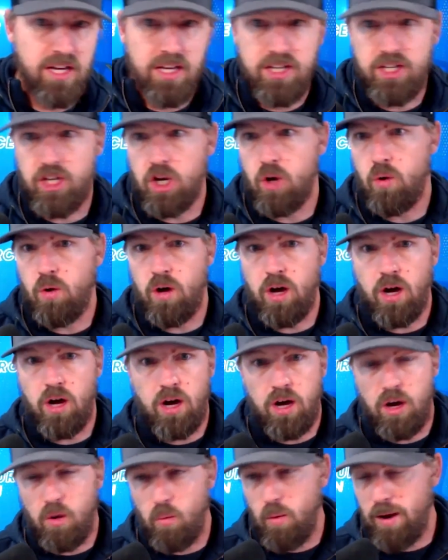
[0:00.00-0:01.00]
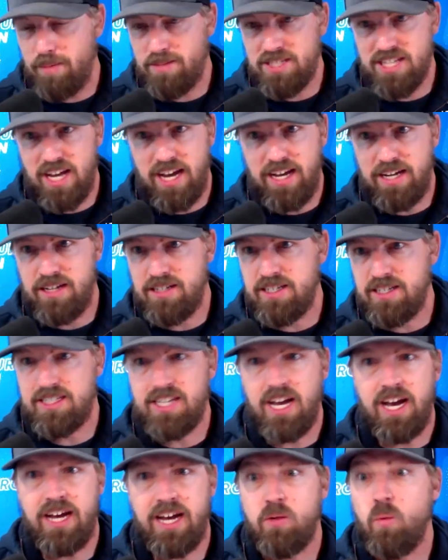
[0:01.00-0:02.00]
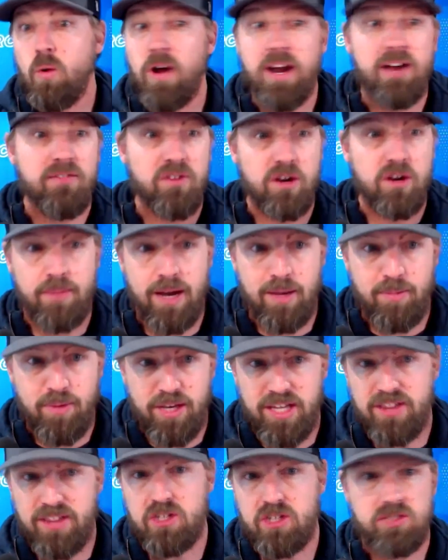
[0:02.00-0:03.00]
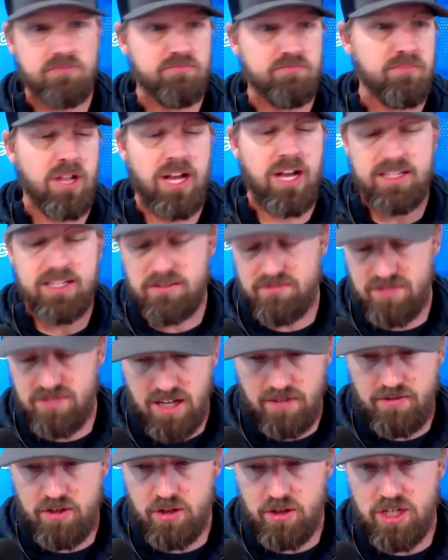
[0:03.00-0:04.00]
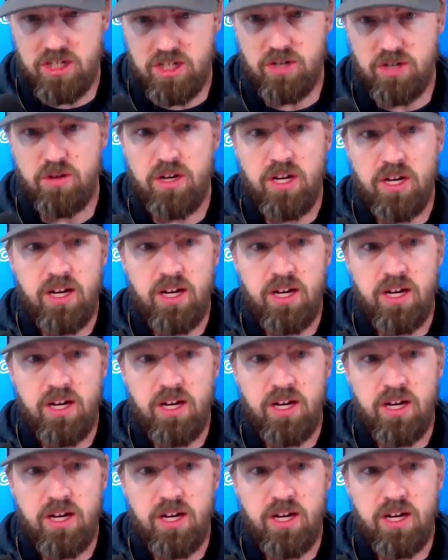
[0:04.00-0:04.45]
website design, whatever it might be. There's lots of stuff you can do.